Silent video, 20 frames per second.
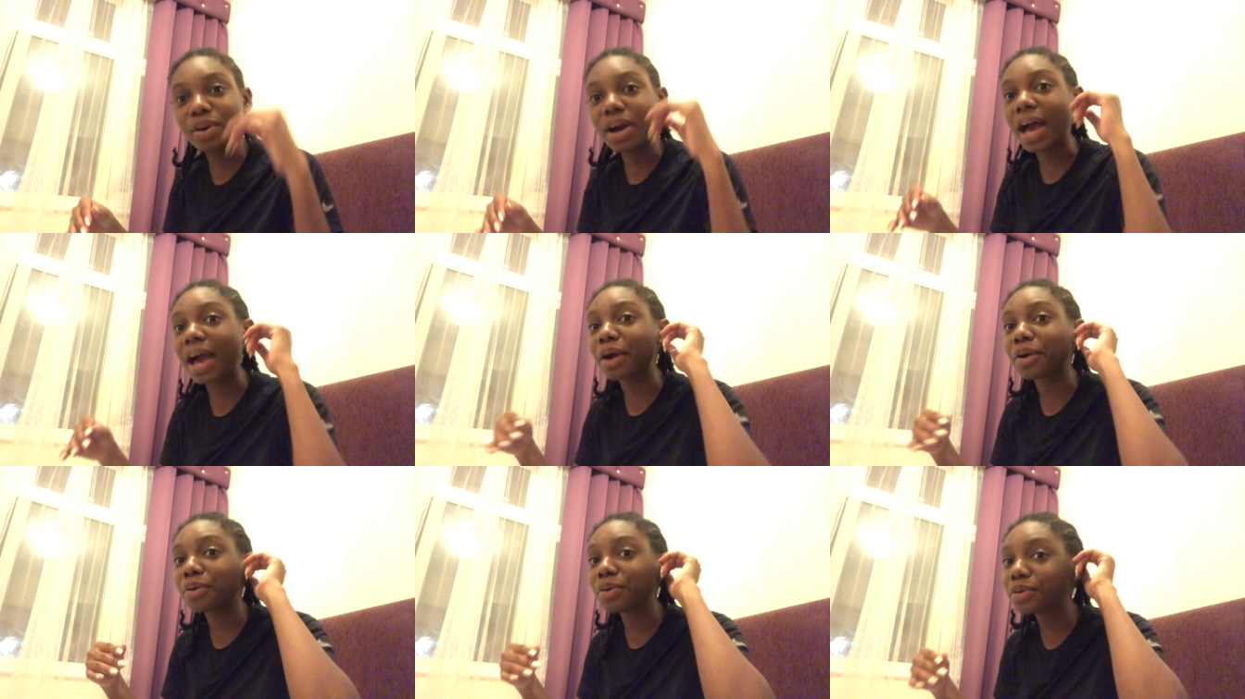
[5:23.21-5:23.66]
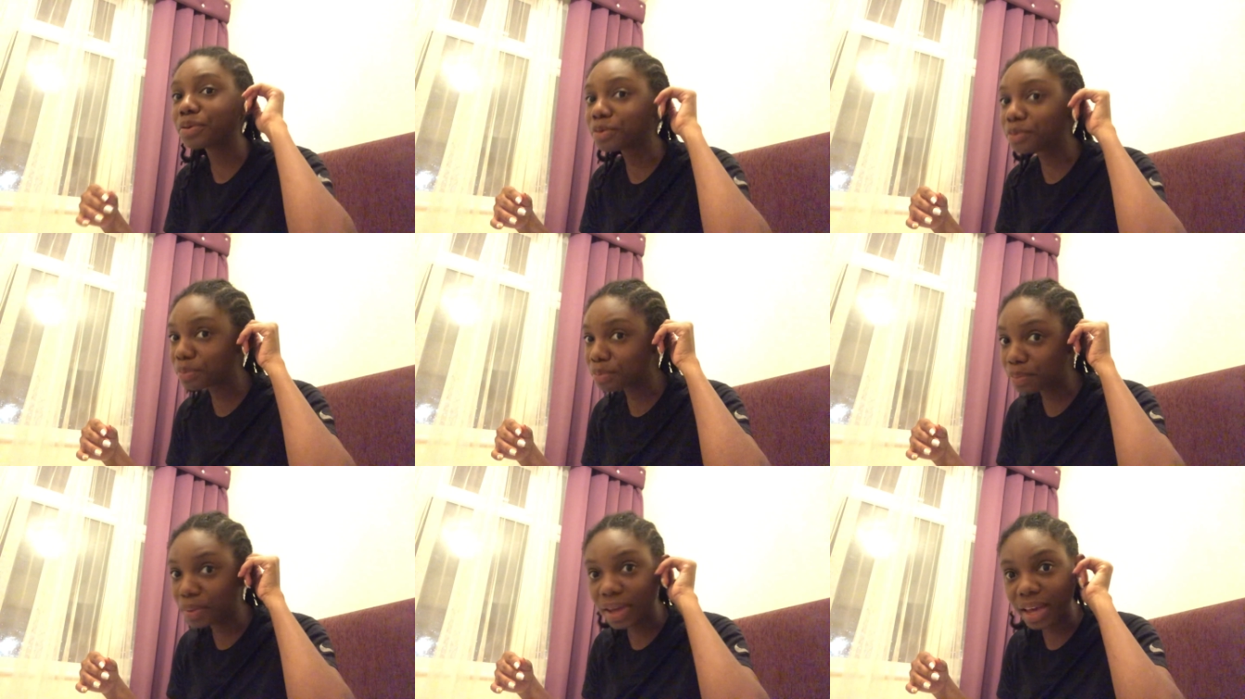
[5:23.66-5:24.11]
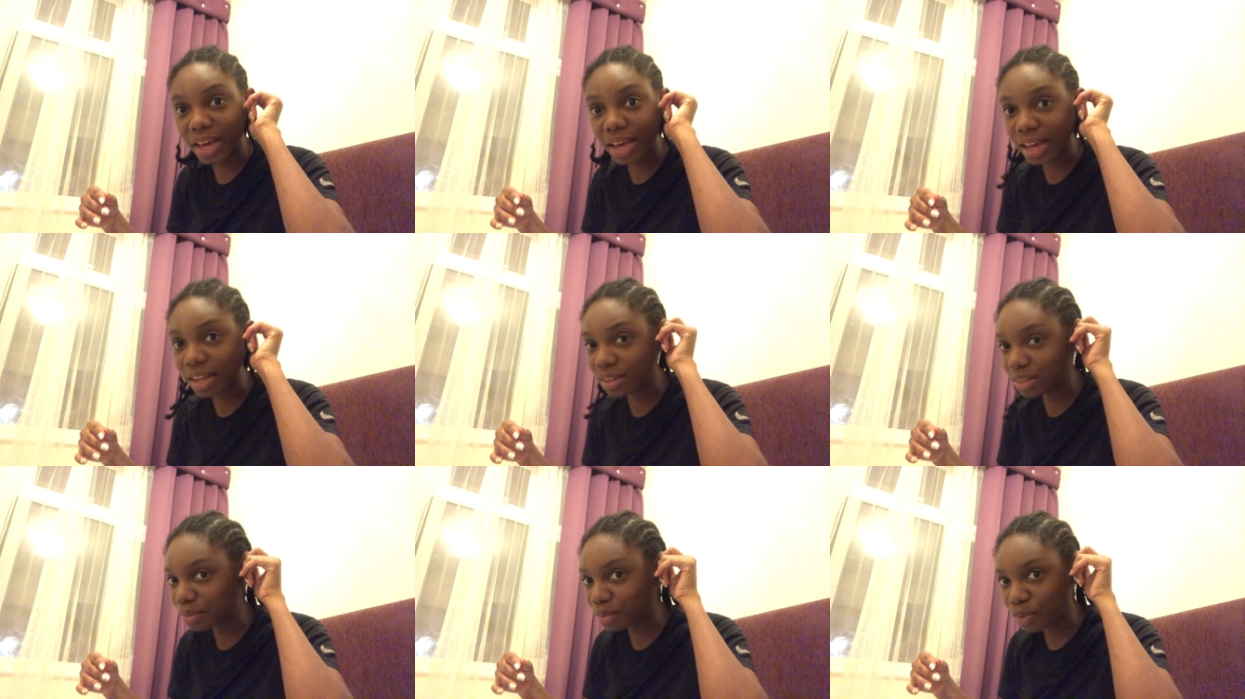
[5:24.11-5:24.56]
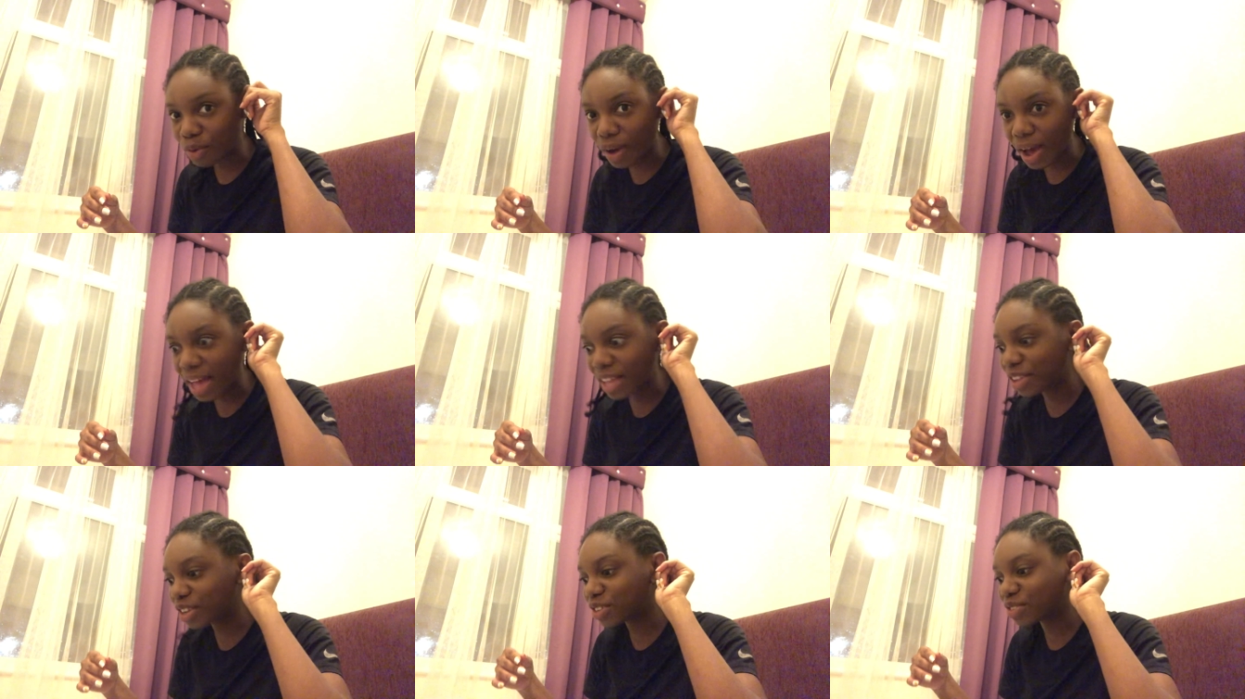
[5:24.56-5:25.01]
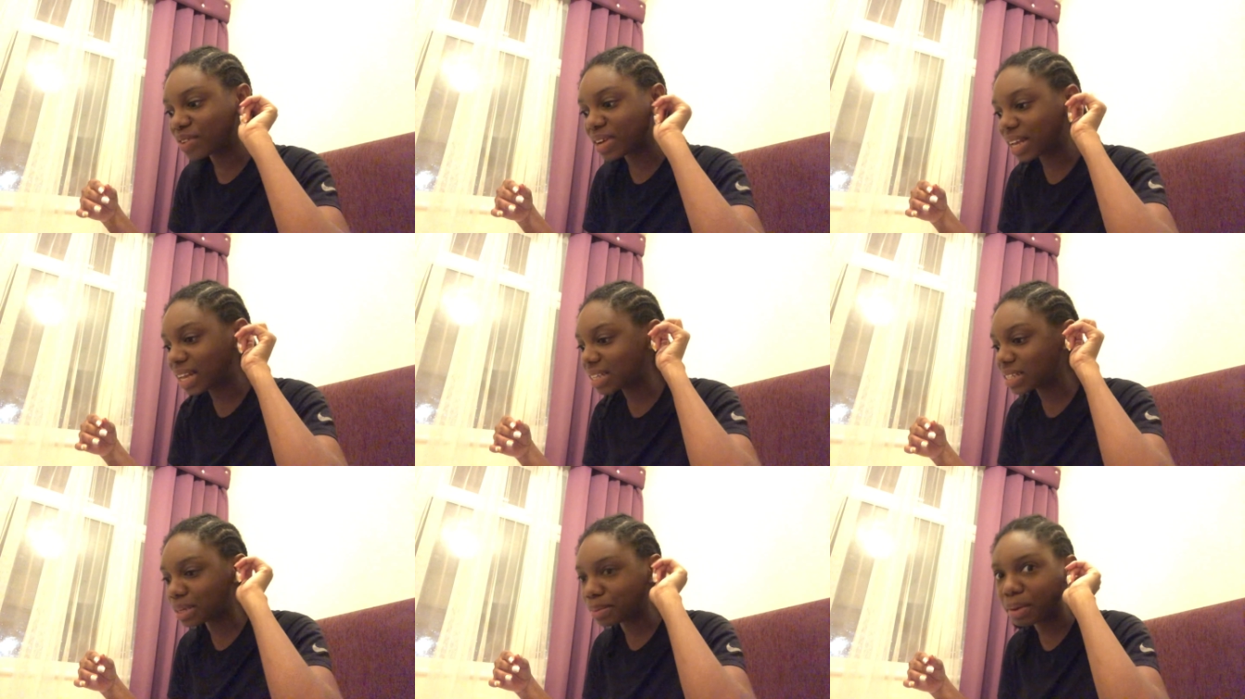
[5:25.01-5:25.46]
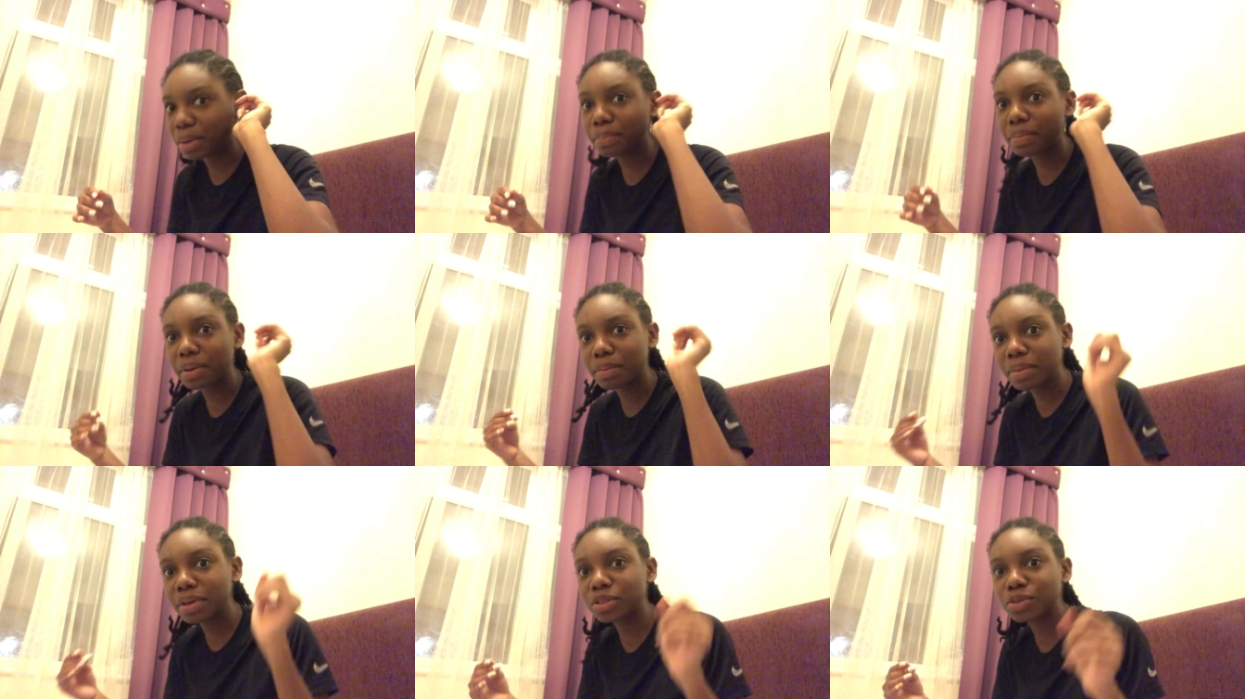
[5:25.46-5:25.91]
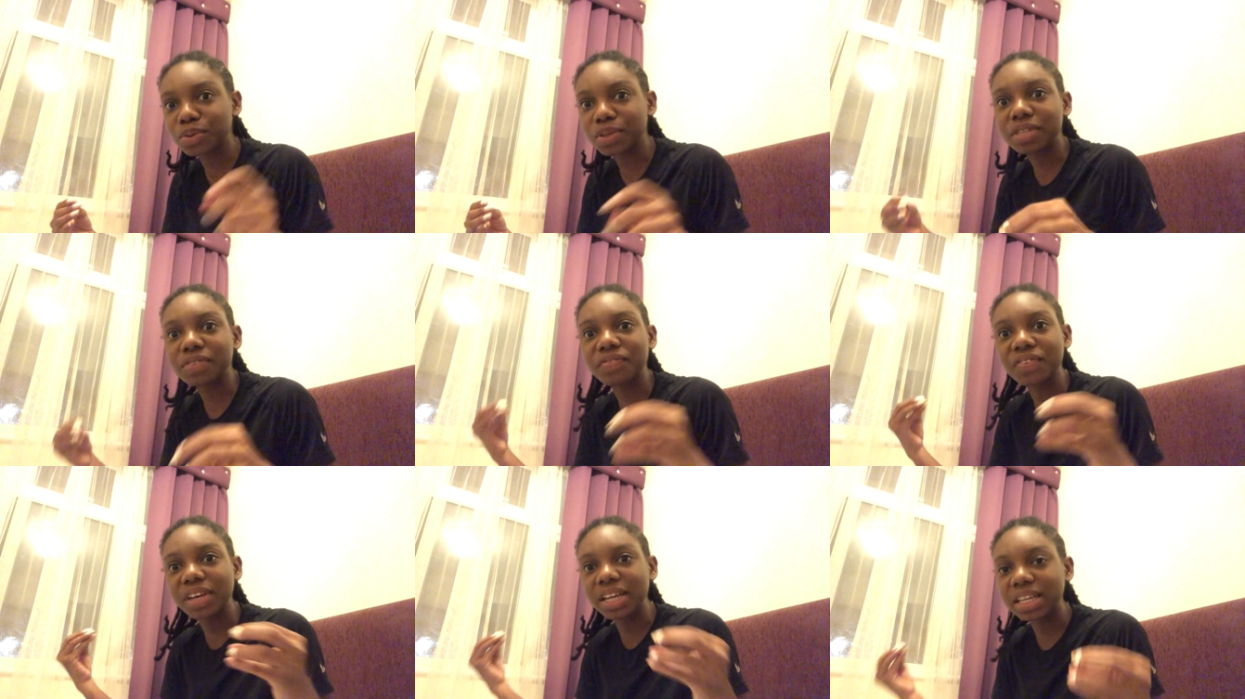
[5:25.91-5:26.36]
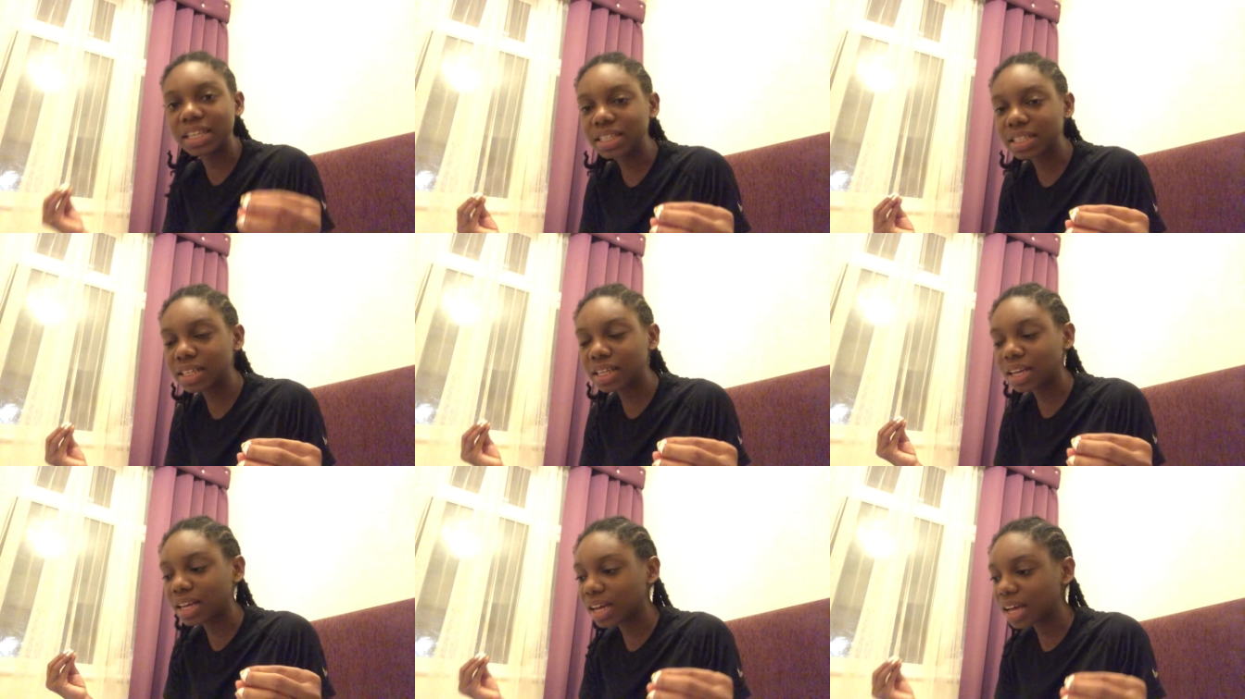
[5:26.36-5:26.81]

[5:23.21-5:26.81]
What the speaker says: I couldn't pay anymore. I just realized that my payment was failing,